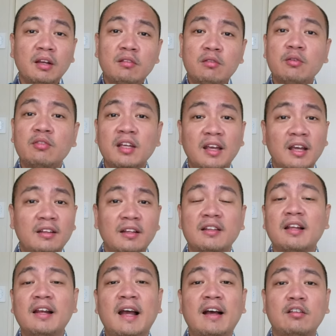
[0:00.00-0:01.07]
since using it
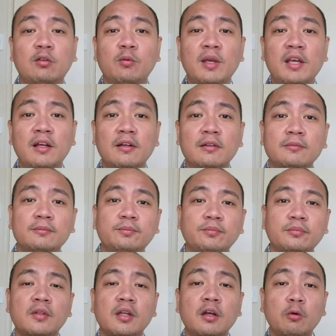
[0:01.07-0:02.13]
in the last week.
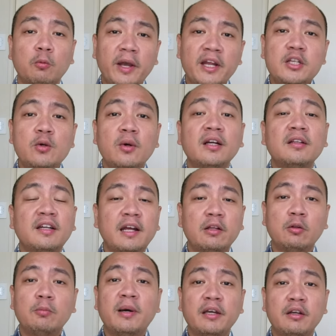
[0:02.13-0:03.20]
When you are
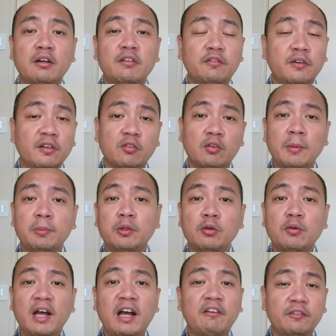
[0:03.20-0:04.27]
trying to buy your first
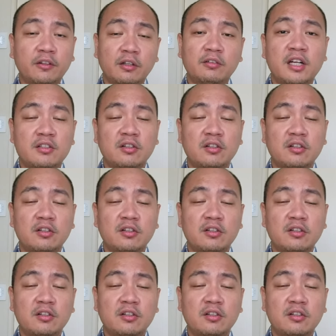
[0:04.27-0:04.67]
crypto after